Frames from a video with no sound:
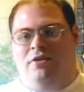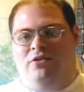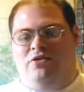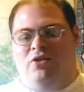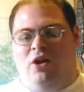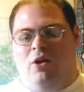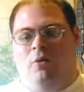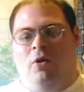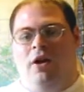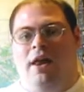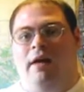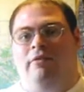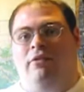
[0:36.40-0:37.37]
So we're
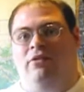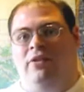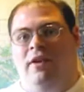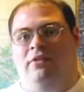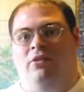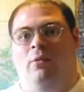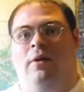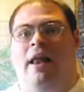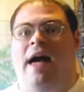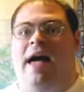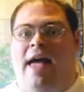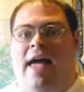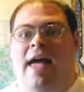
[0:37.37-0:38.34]
gonna have to stick to what
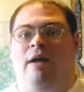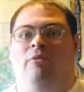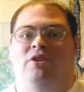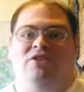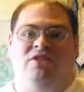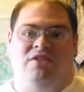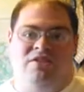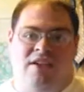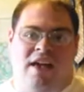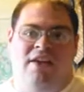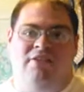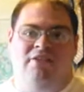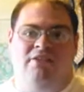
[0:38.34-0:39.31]
I have, which is
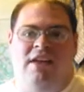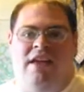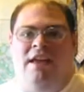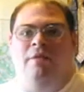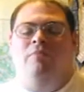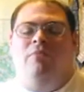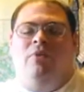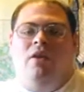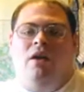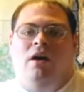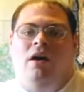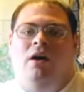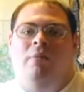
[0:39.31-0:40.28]
SD.
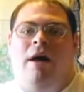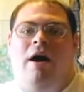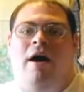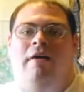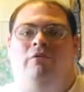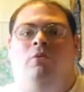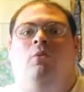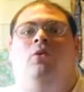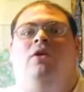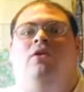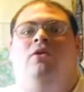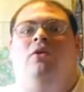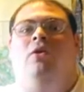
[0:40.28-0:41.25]
Um, I'll have to
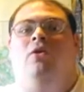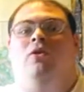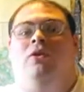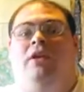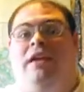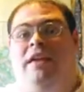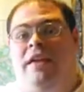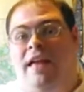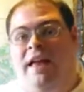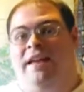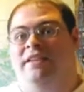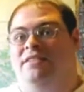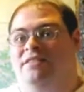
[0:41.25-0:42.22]
work on the
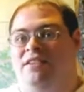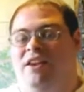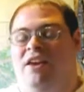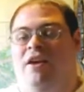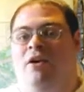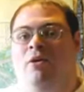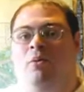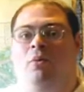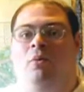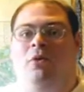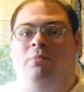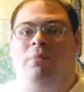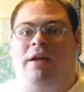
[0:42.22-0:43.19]
kinks, you know,
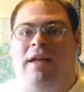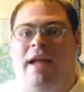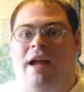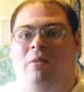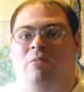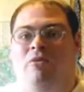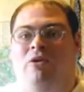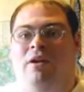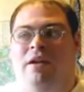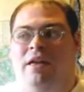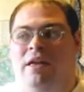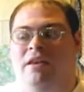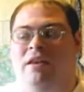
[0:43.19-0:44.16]
with my
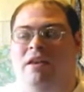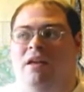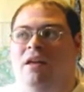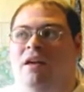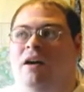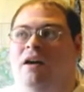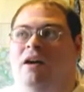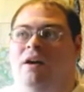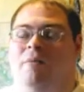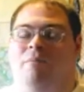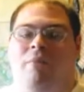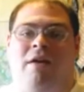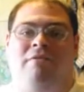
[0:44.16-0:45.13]
camera, and
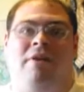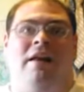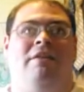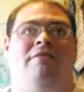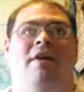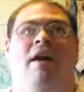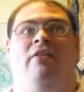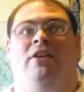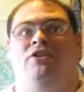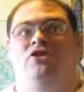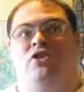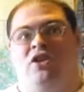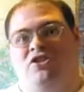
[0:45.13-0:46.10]
uh, I finally found the
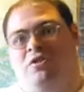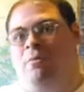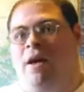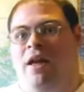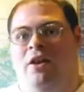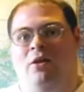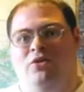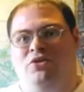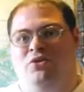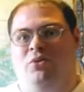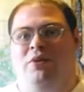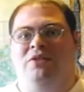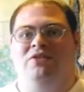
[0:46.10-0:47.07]
instruction manual
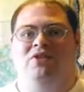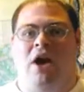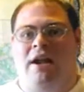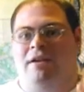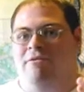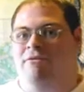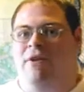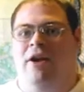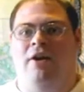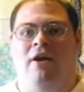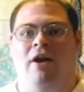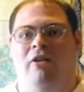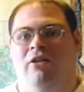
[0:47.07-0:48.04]
to it, so I can
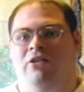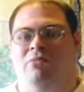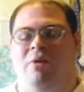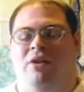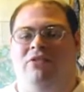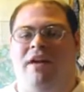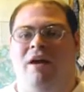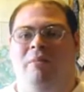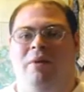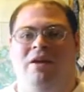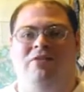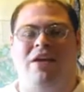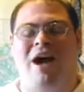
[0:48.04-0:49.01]
figure all this mess out
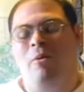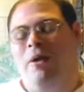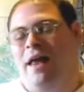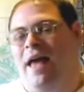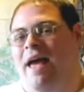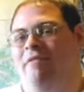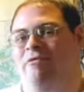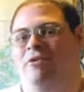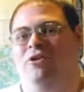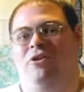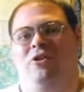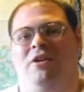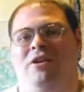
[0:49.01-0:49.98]
because I want to
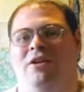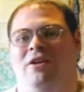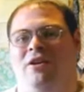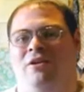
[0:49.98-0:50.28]
have good.